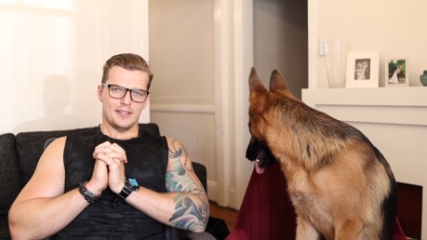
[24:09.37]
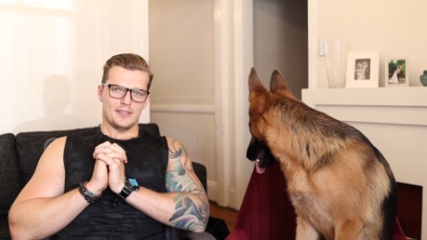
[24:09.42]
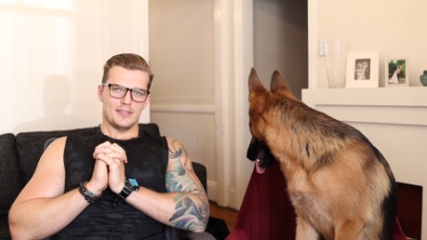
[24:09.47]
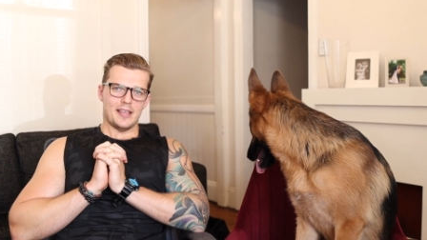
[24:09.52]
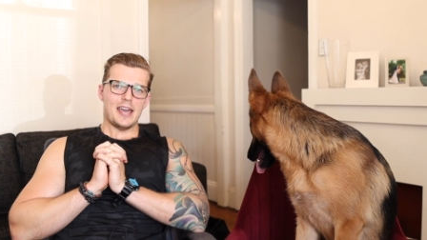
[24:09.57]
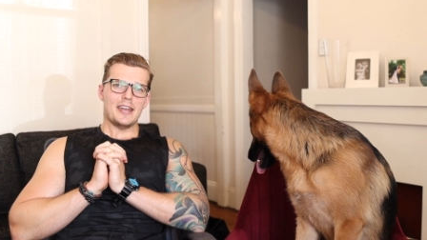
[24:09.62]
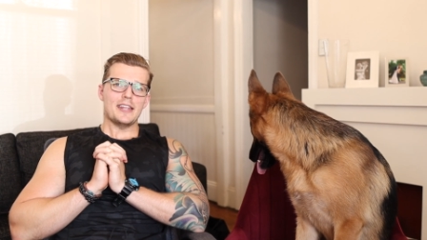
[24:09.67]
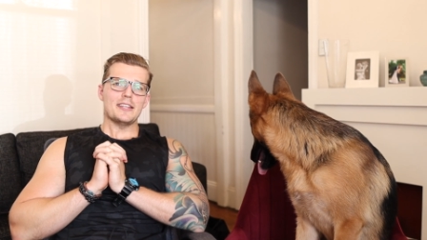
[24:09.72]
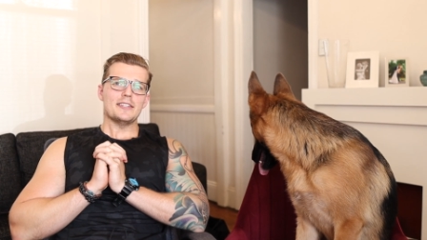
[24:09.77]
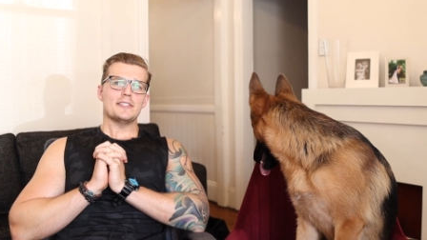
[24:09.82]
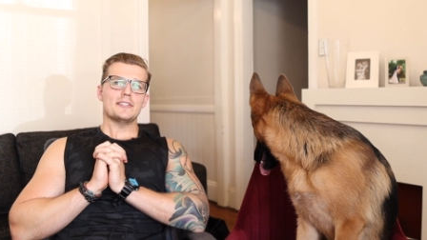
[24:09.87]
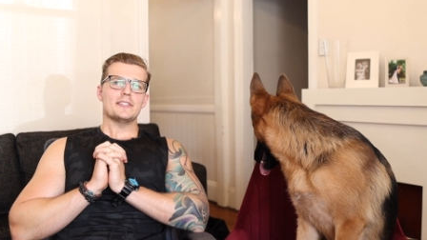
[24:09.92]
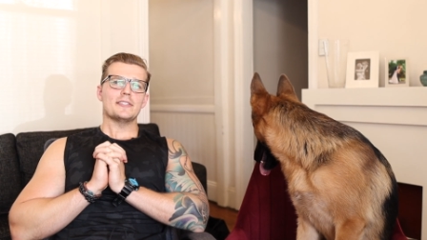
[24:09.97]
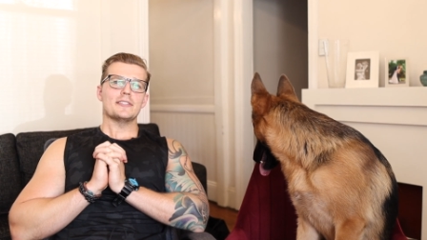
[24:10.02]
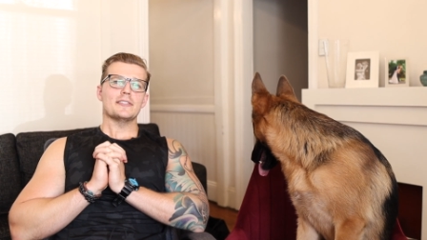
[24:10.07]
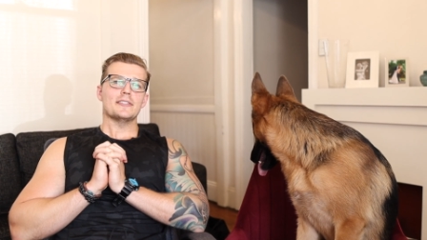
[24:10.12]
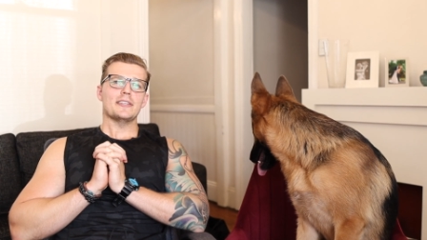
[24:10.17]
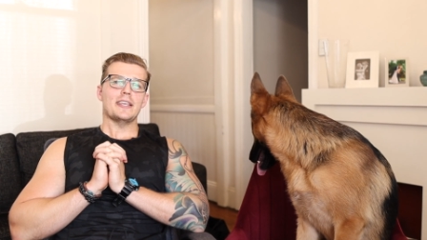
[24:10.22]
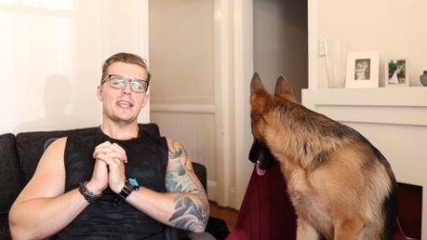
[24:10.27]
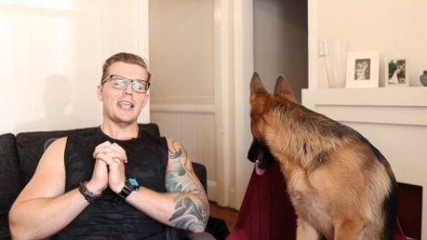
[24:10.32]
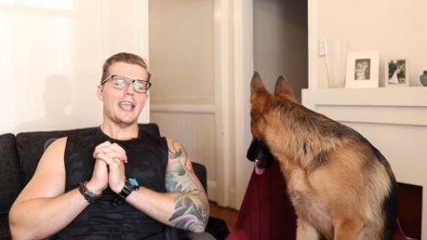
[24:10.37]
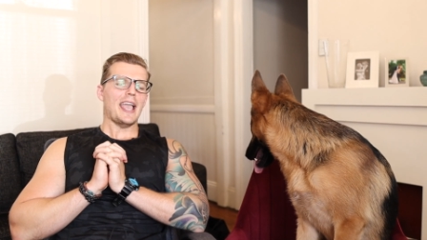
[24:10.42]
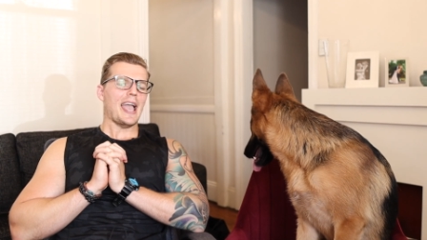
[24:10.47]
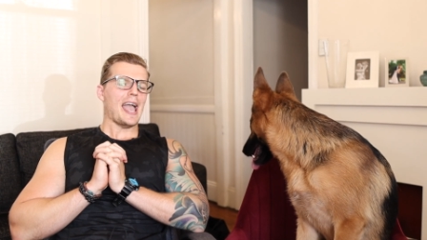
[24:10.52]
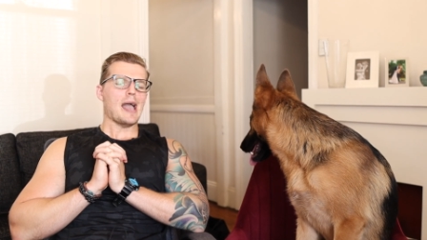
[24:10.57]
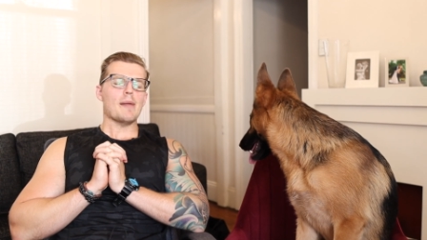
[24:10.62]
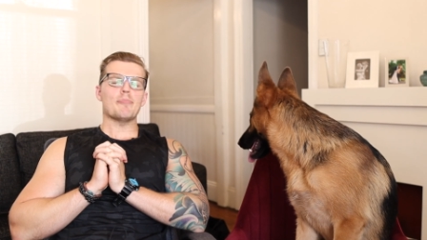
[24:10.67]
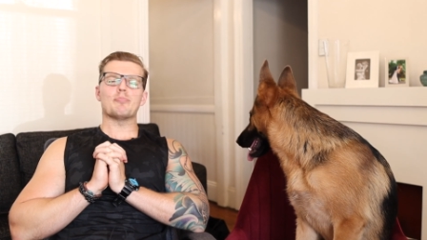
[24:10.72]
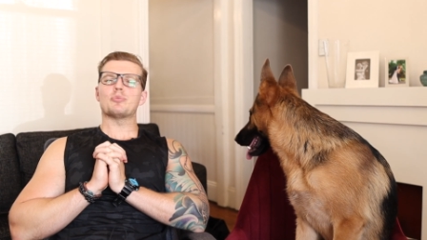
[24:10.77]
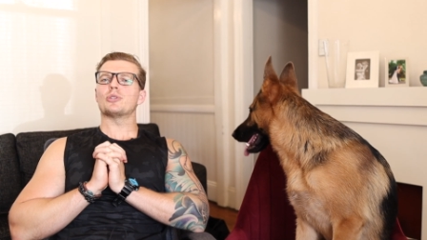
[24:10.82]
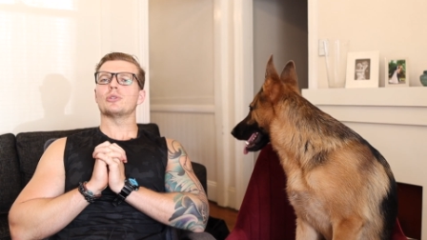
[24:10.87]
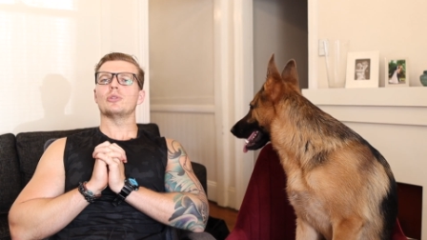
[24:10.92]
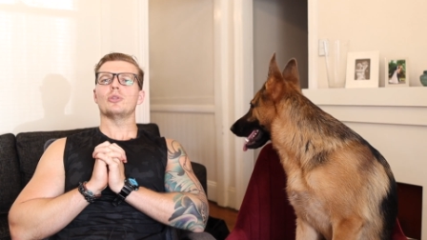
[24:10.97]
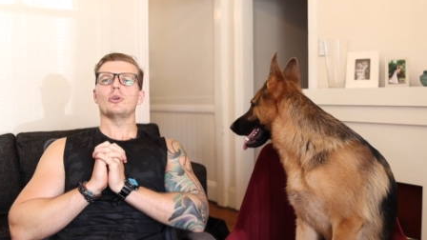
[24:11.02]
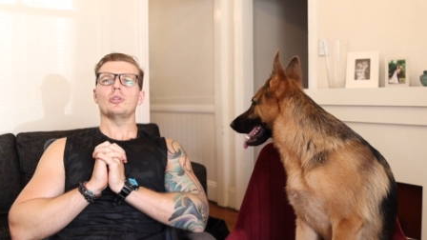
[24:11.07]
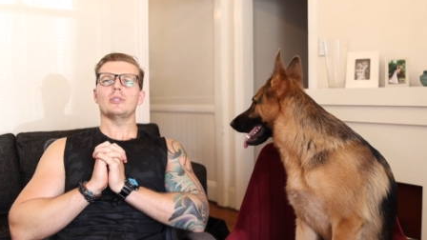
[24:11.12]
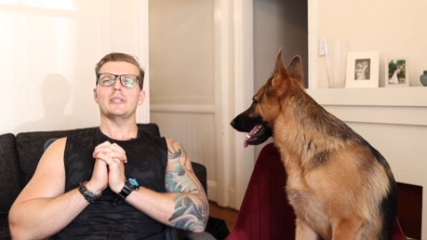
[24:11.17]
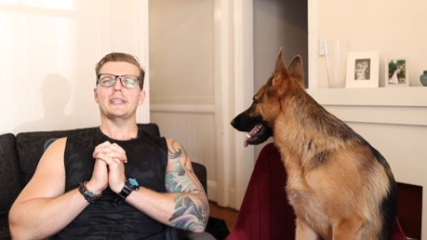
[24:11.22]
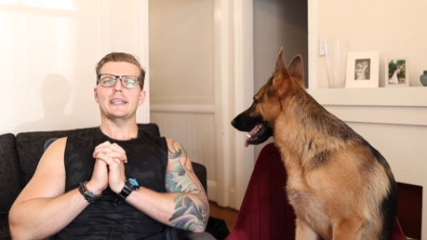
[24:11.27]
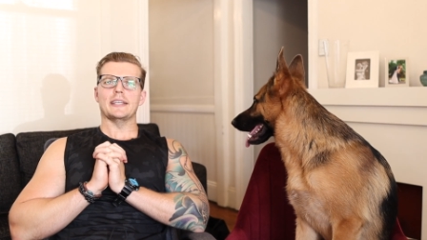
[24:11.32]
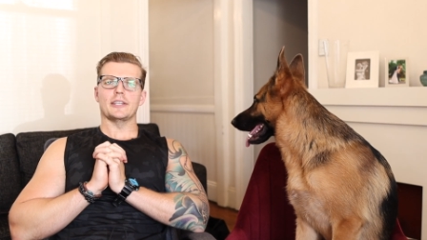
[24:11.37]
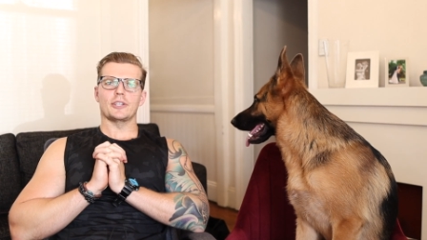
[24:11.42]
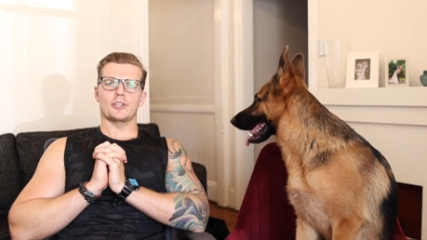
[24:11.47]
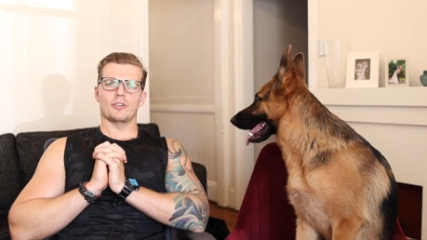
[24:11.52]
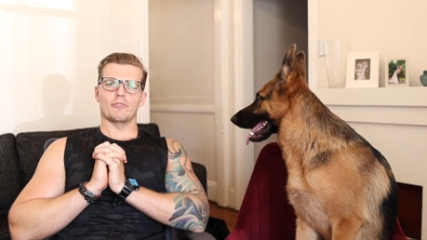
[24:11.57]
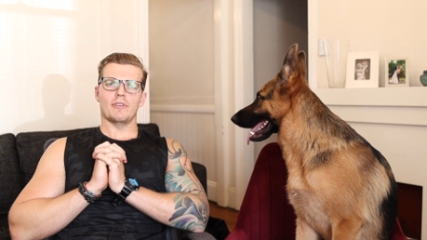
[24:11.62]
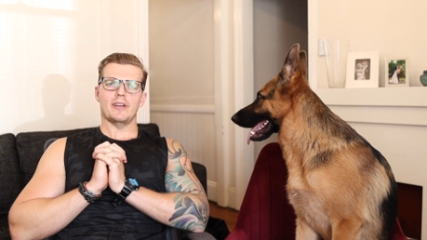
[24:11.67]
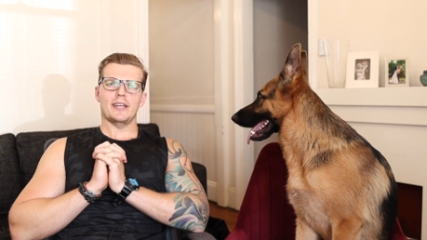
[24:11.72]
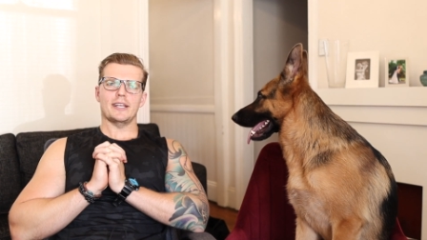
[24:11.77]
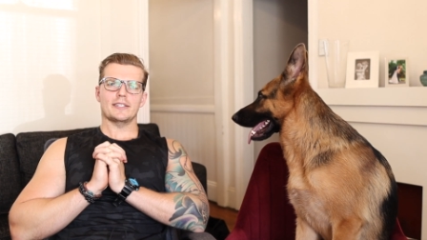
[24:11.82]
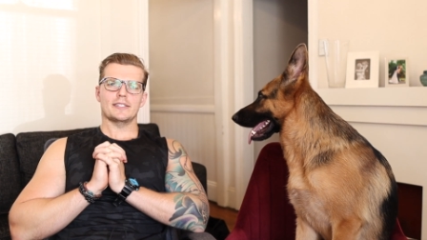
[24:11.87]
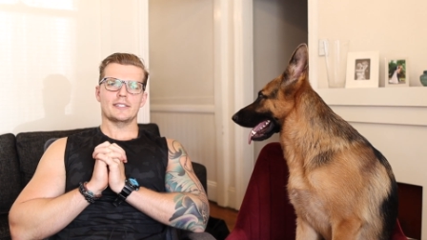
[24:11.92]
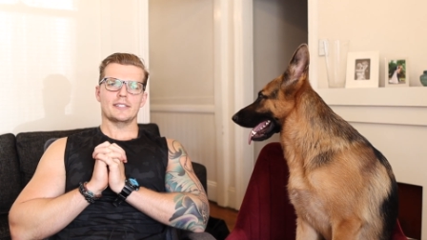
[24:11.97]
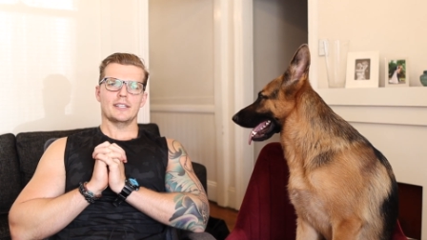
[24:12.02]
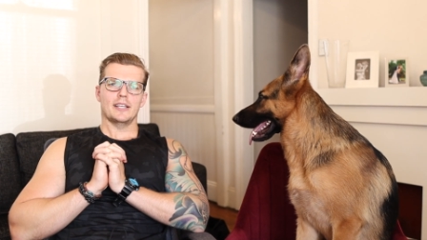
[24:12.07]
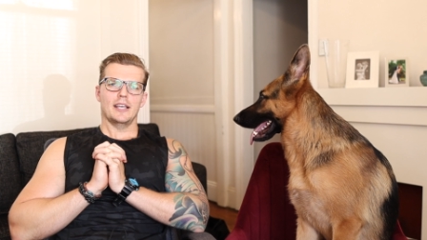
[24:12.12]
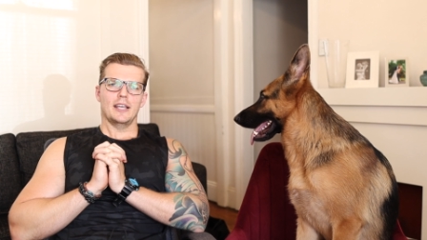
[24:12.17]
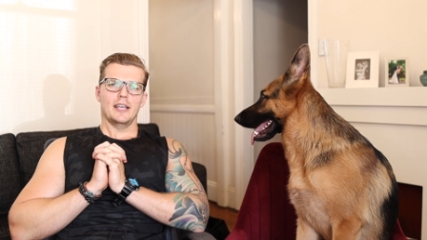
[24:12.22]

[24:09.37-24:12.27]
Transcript: That is absolutely incorrect,